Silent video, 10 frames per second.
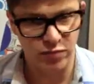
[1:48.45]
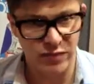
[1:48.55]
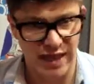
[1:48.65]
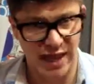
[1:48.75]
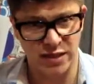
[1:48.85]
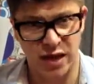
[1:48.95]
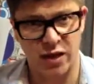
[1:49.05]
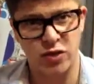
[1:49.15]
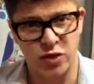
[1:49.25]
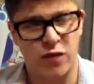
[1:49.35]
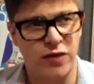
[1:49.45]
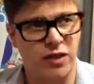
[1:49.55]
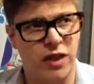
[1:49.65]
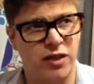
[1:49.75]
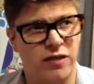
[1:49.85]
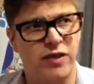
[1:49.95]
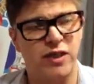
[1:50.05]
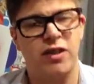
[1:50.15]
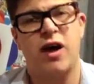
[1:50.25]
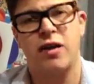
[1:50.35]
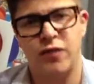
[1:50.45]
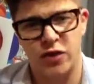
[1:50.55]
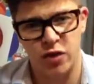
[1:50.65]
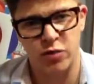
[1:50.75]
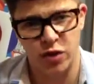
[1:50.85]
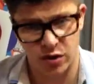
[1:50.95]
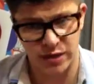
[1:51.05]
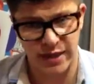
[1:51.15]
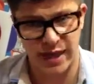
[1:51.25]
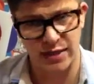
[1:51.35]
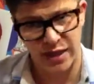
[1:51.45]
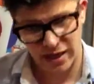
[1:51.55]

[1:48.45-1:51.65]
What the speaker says: tactile, soft to touch, something designed for human contact,